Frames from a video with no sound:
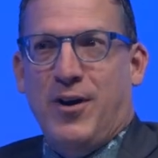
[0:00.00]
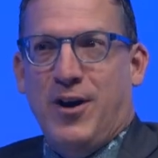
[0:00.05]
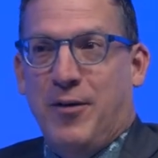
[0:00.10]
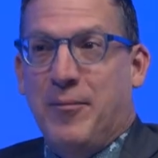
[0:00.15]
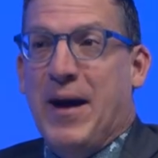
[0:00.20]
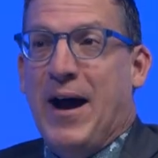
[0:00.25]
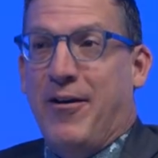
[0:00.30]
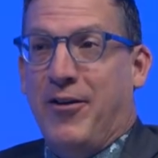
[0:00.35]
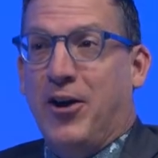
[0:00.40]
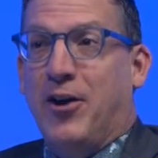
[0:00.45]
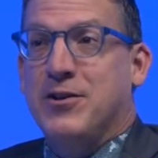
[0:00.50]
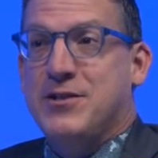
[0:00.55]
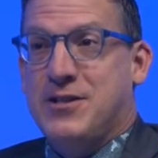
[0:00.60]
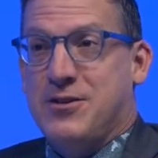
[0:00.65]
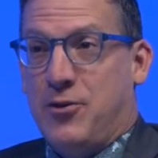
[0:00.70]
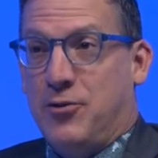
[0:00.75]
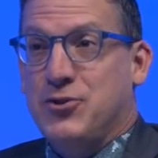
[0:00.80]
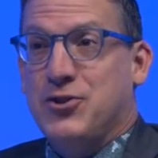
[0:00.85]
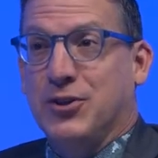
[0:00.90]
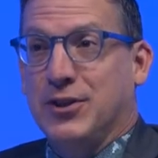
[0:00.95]
about our
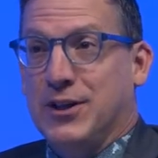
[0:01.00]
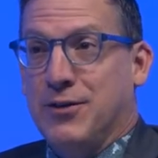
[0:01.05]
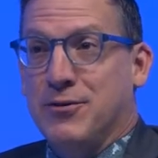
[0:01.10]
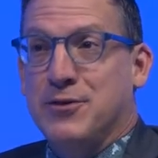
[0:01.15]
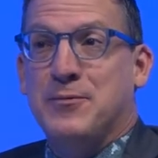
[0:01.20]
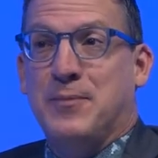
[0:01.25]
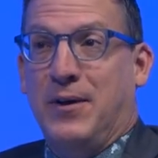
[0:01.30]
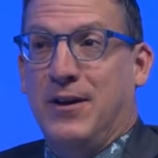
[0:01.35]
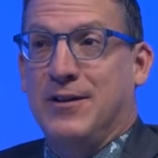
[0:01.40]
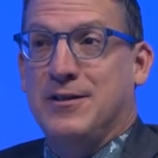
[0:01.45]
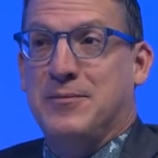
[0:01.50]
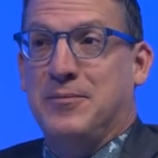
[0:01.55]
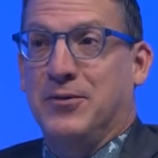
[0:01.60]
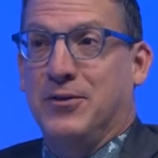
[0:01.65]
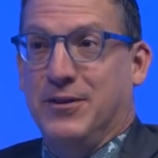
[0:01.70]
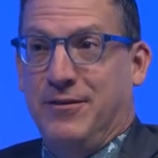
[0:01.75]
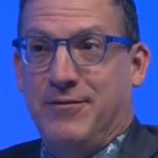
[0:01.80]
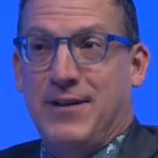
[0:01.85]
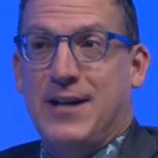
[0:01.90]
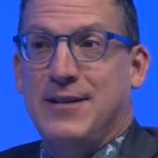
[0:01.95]
socially
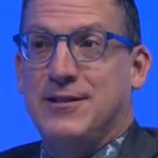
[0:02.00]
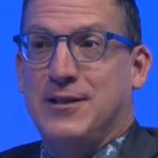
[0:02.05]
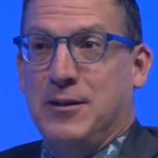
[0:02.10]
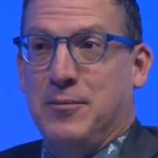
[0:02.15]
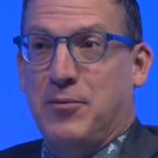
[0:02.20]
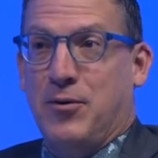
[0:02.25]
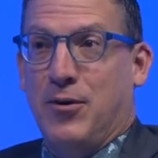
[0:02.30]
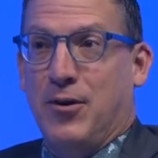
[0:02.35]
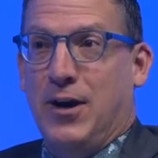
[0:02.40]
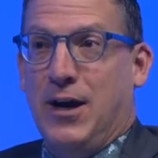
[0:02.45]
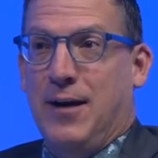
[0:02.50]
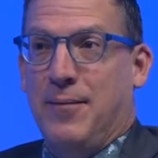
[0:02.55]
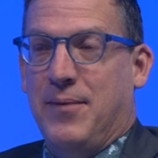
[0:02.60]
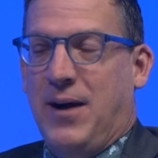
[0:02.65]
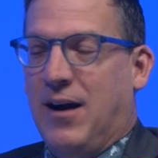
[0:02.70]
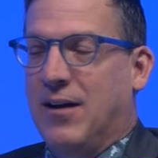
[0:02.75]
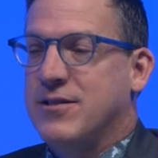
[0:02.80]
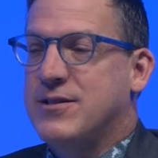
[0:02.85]
responsible investing program.